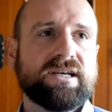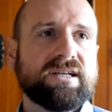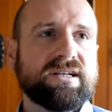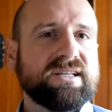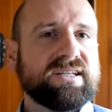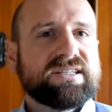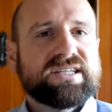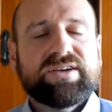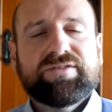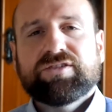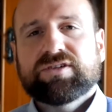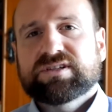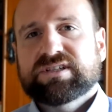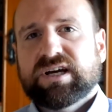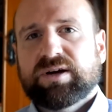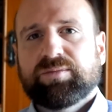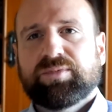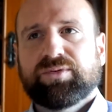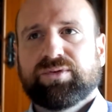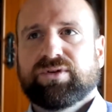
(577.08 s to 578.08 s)
Let's say, for
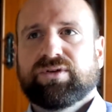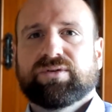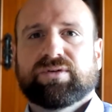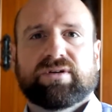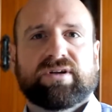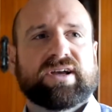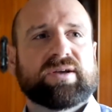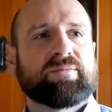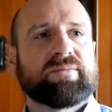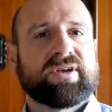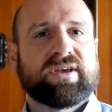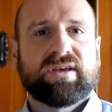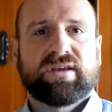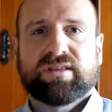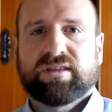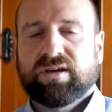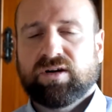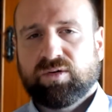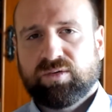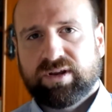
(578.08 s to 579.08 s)
example, you're like me
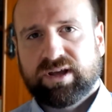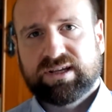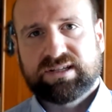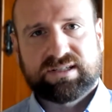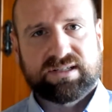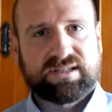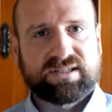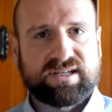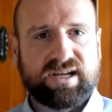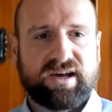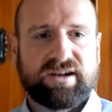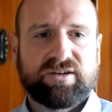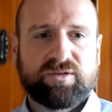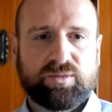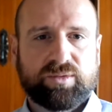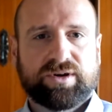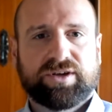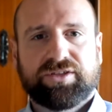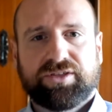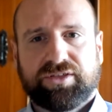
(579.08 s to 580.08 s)
in the old days and started
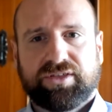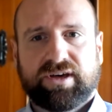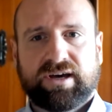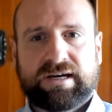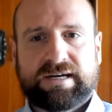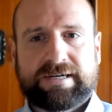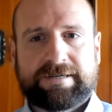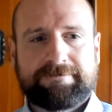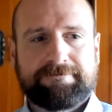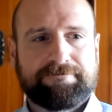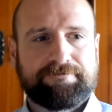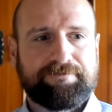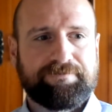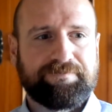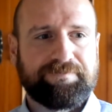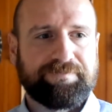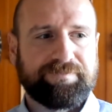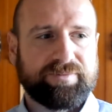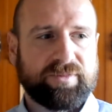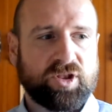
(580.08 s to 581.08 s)
with
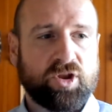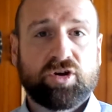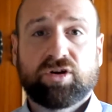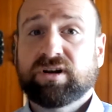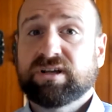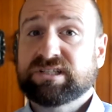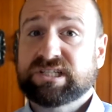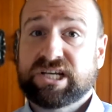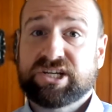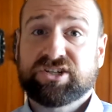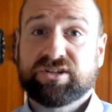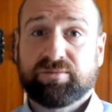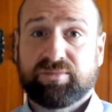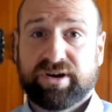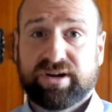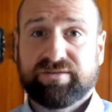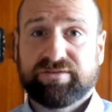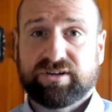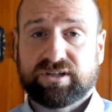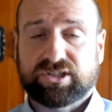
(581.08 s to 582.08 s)
localization of
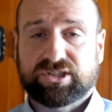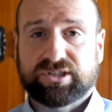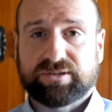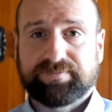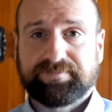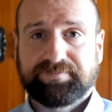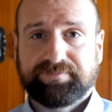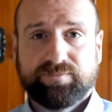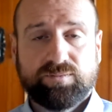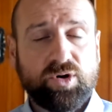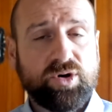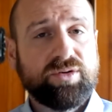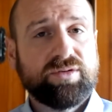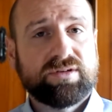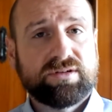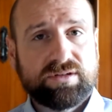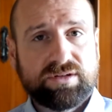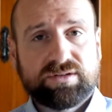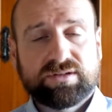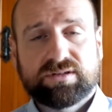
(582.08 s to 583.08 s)
brain function. Well,
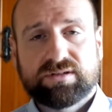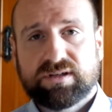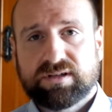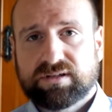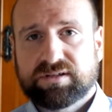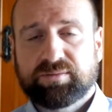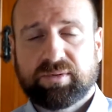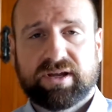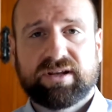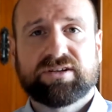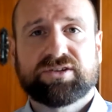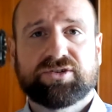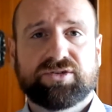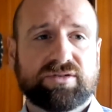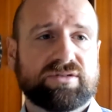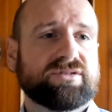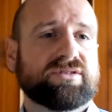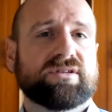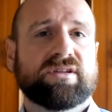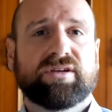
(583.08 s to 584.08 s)
you'd explain to
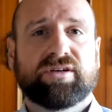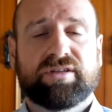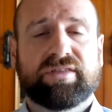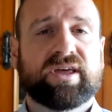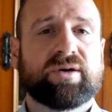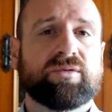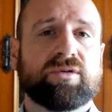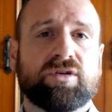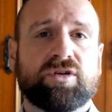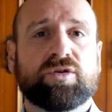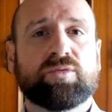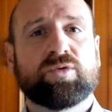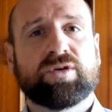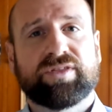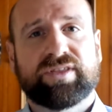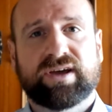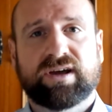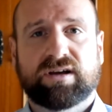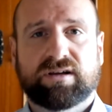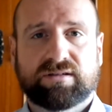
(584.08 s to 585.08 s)
students, you know, they would learn
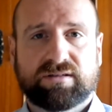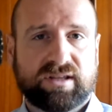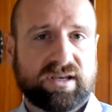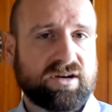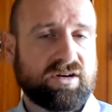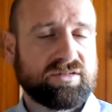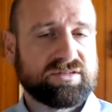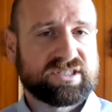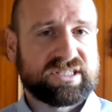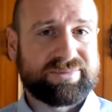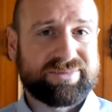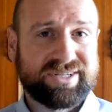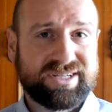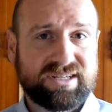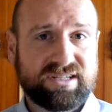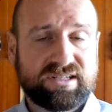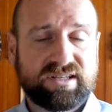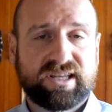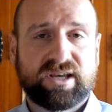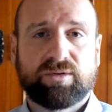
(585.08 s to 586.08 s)
what that concept
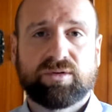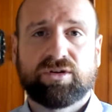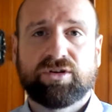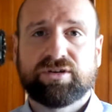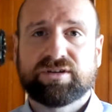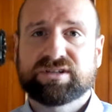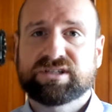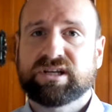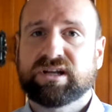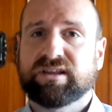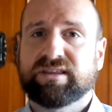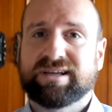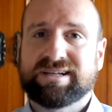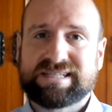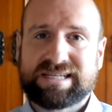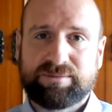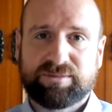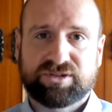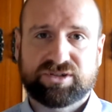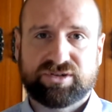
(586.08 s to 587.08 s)
is, and they would learn a study that
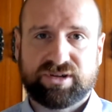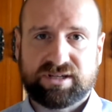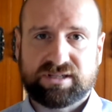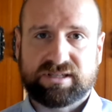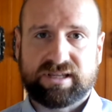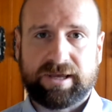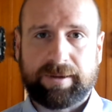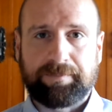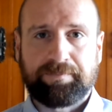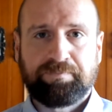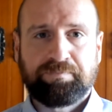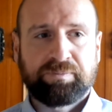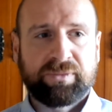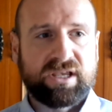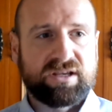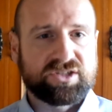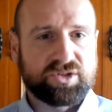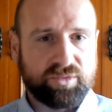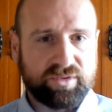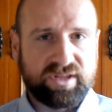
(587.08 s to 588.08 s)
demonstrates that.
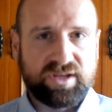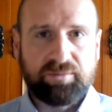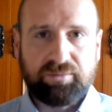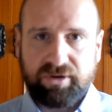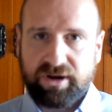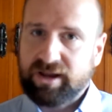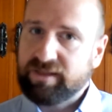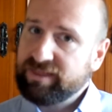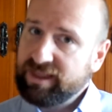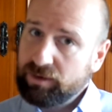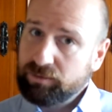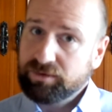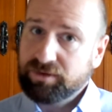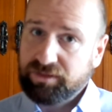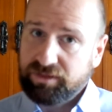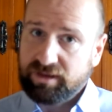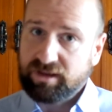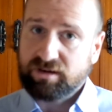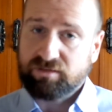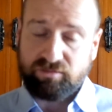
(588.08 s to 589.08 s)
So in their brain, they would
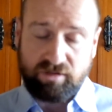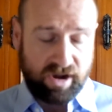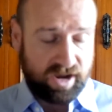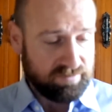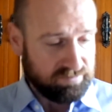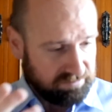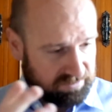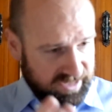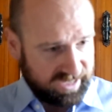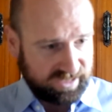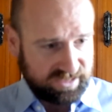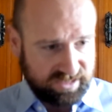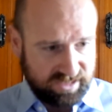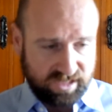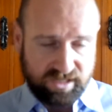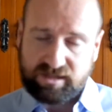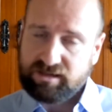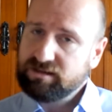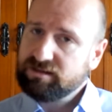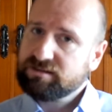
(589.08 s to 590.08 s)
think, right, that
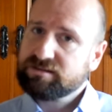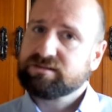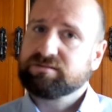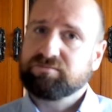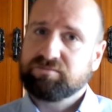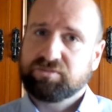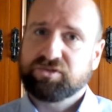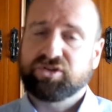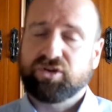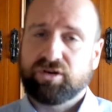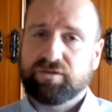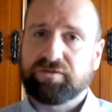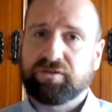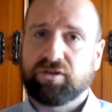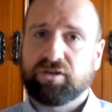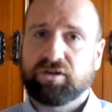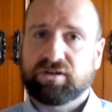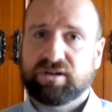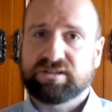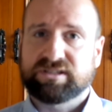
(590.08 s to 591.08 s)
study is shown for
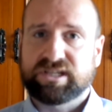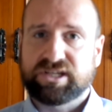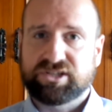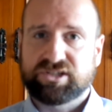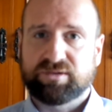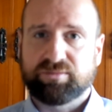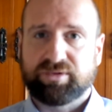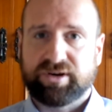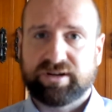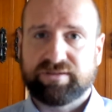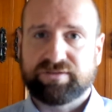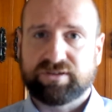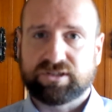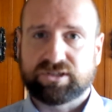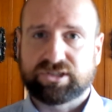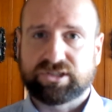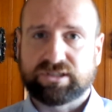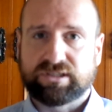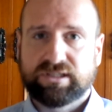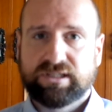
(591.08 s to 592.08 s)
localization of brain
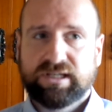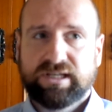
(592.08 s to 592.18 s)
function.